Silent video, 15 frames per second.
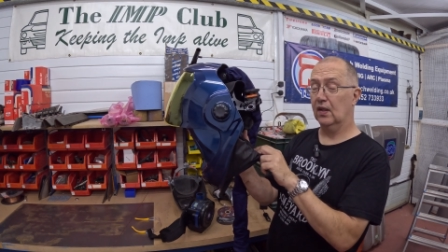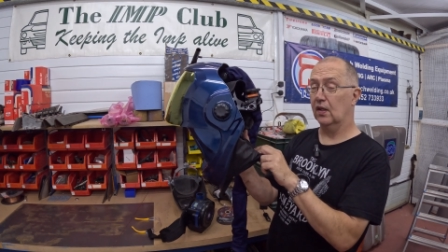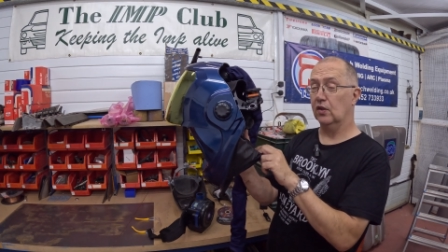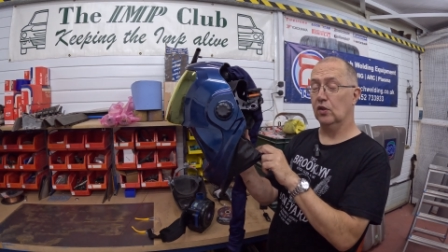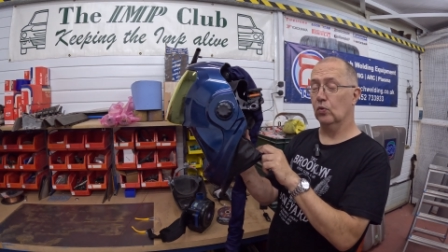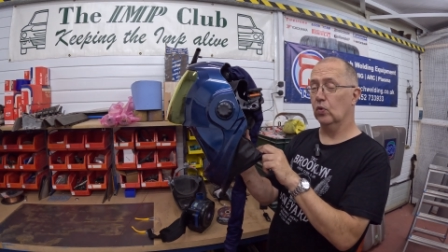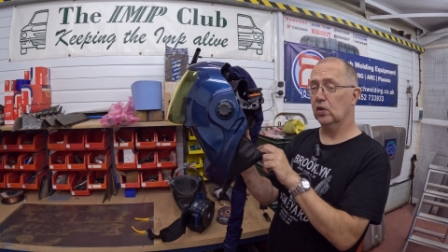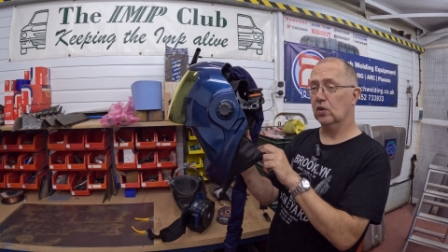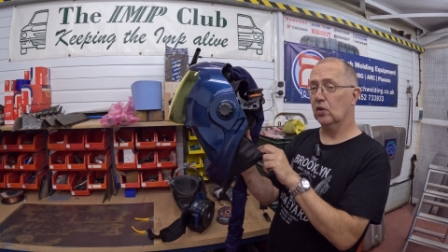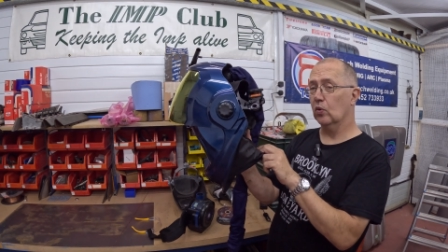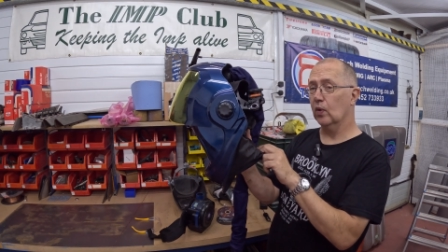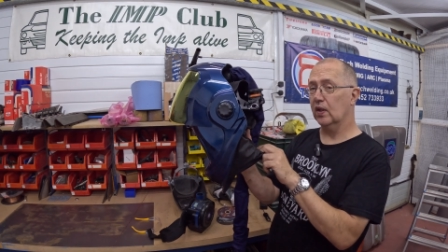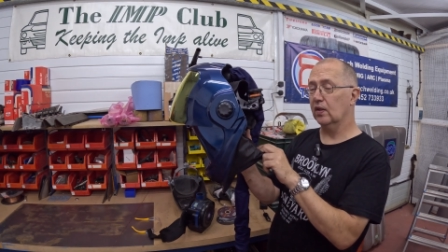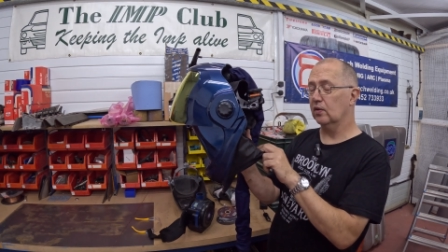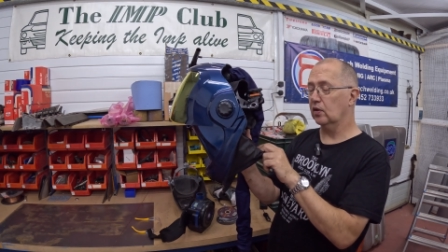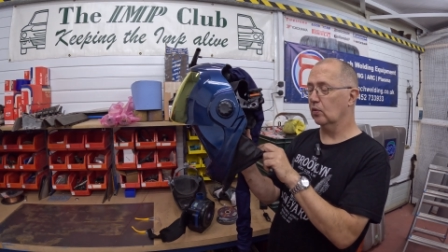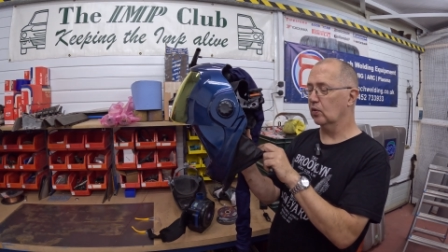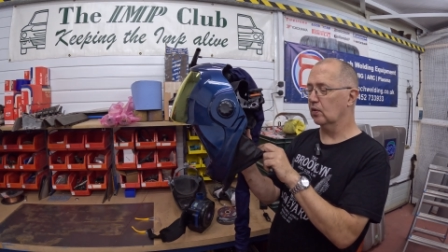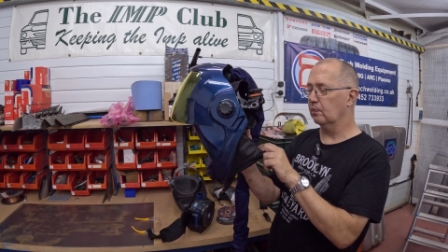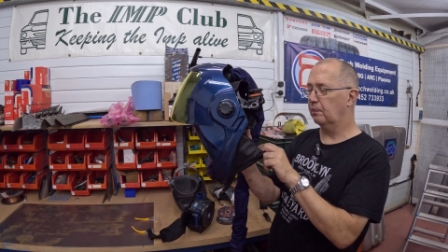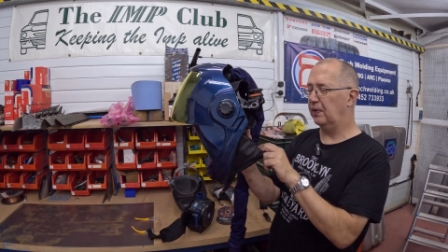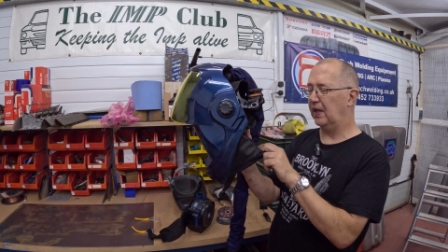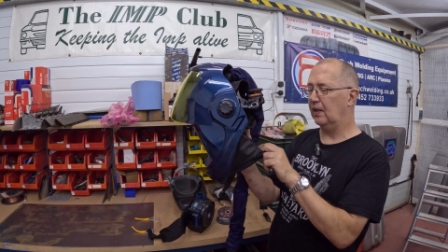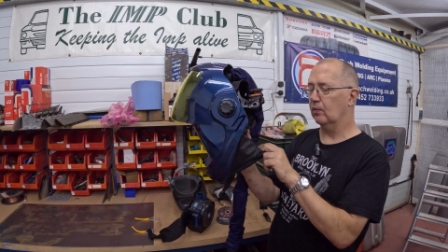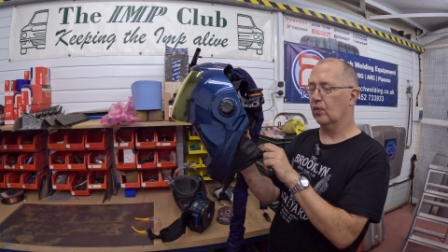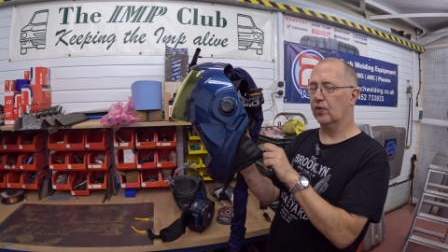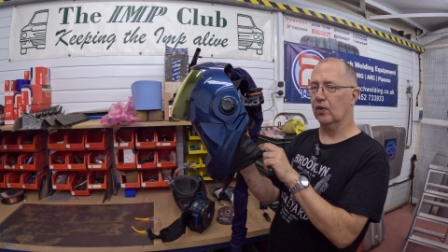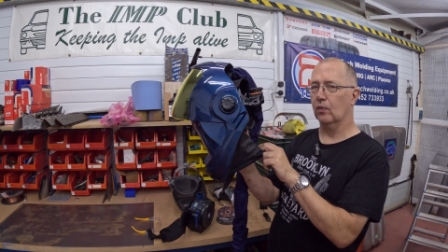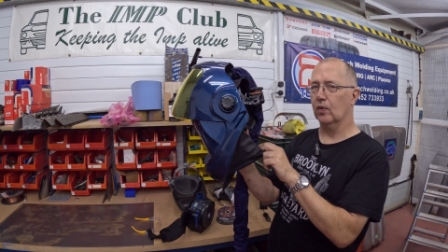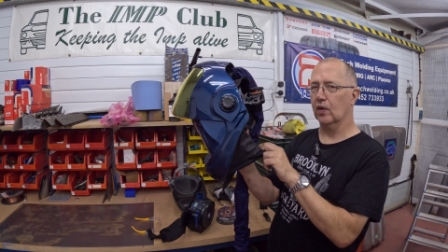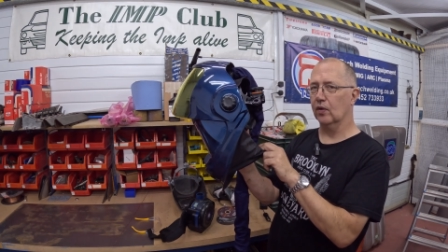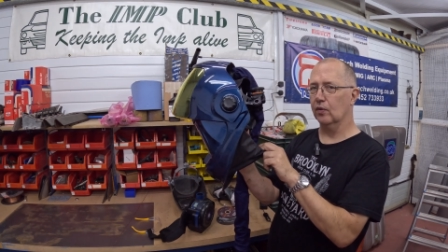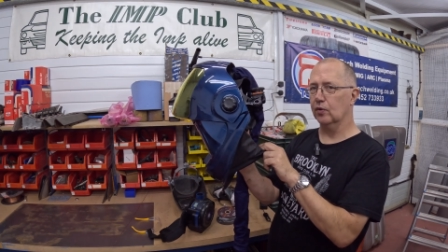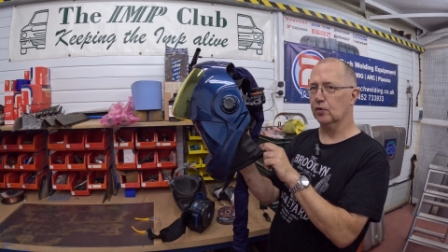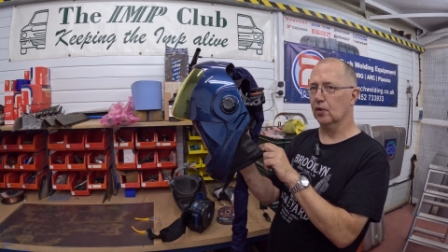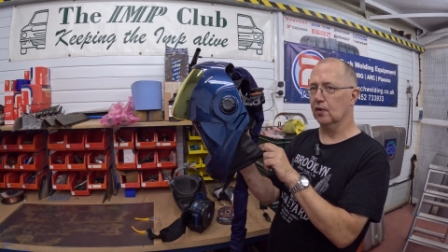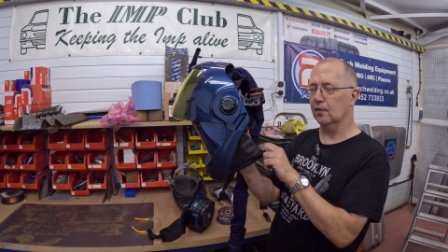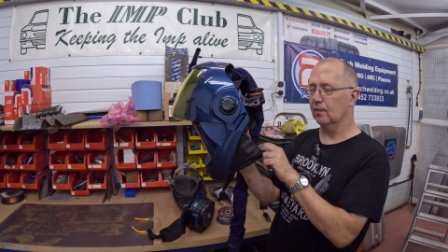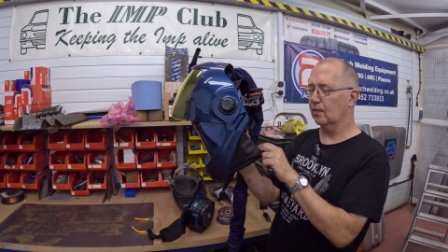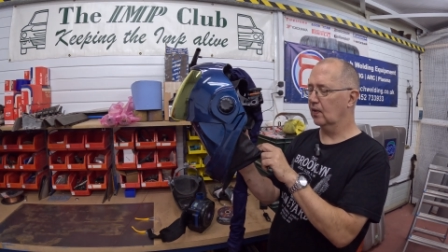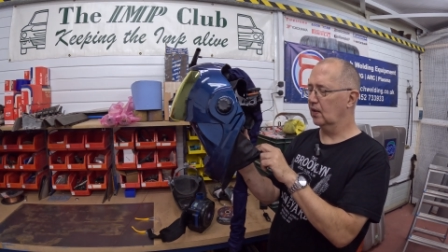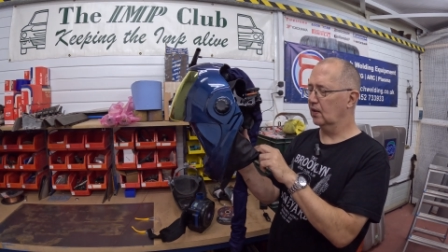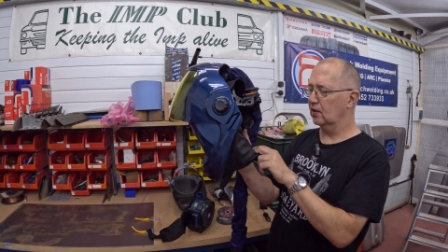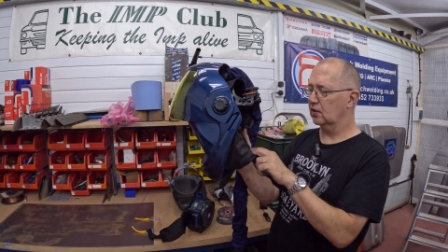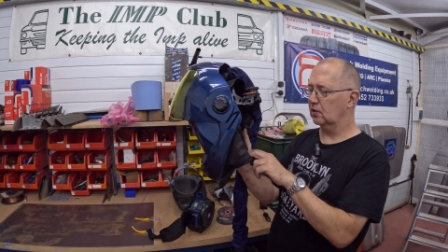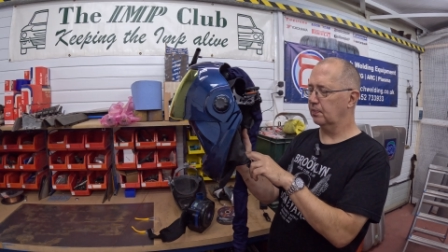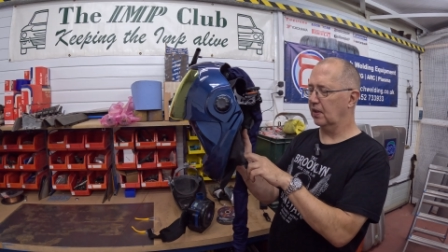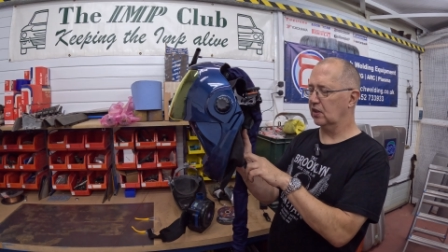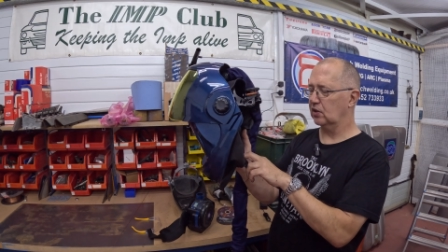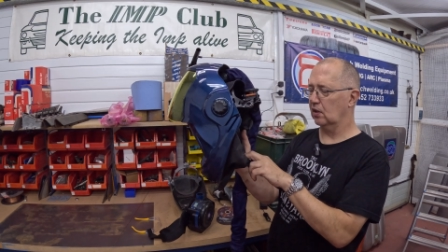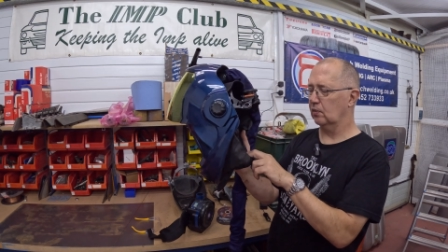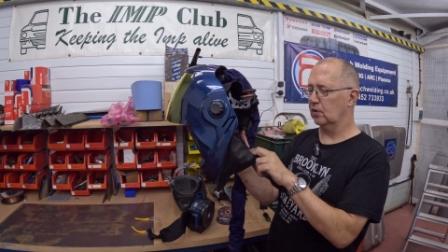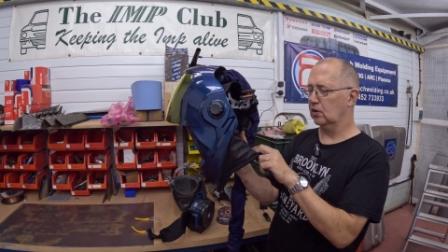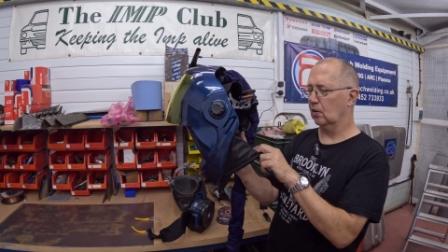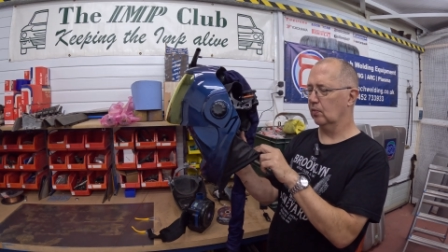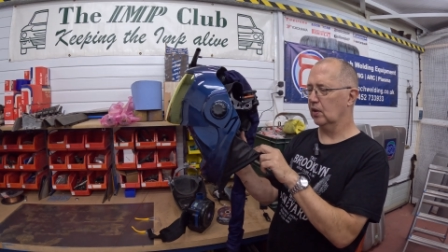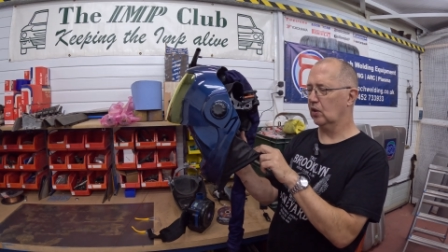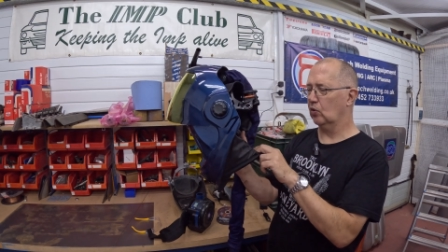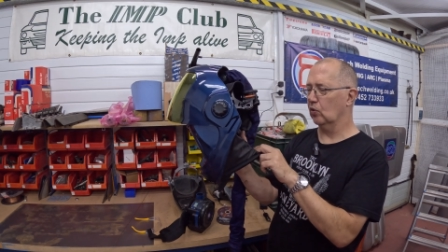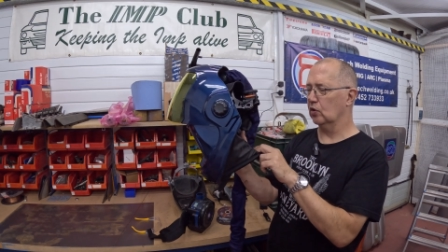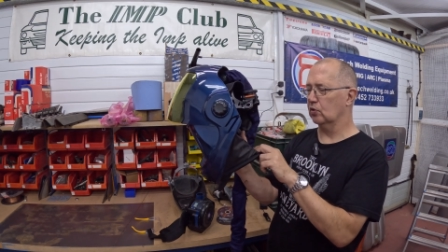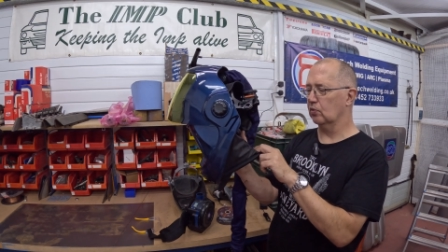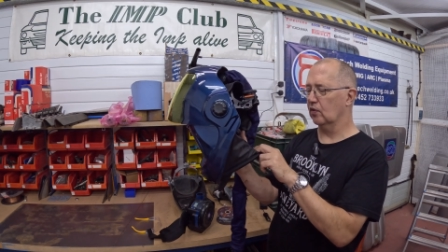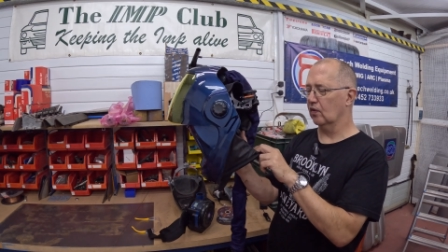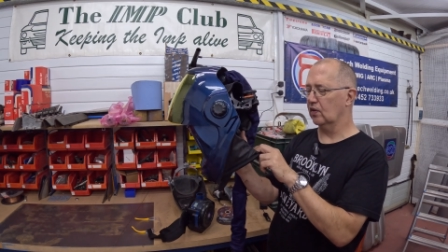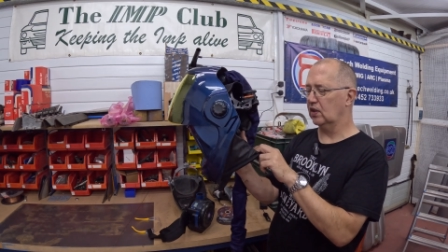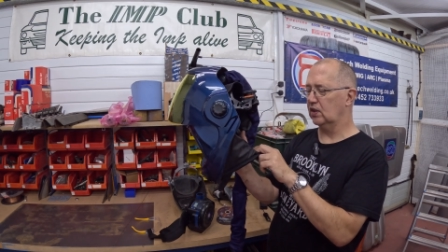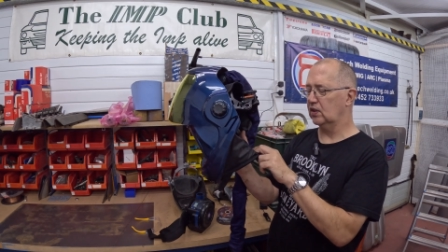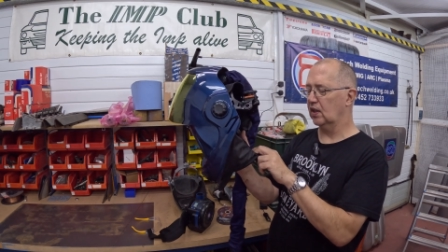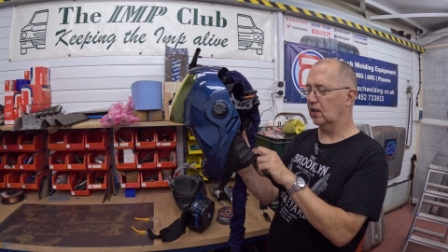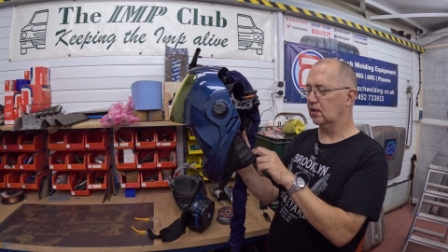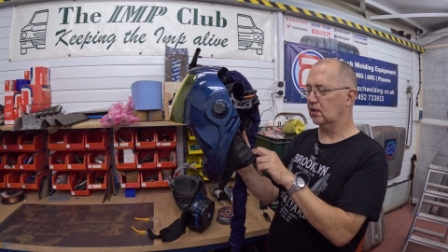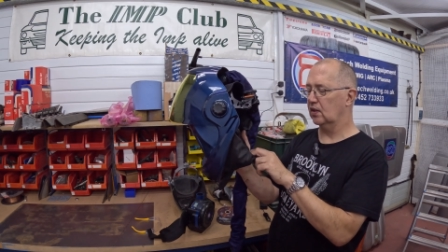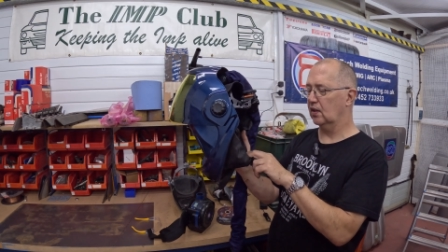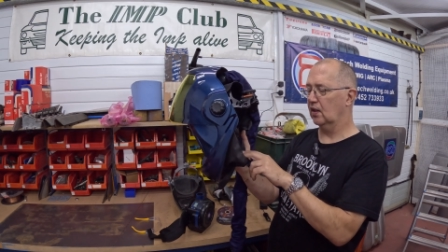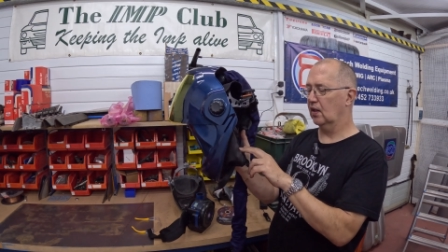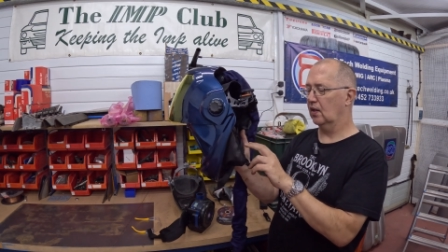And you wouldn't go in and you wouldn't paint without one of those on, especially with some of the coatings we've got these days.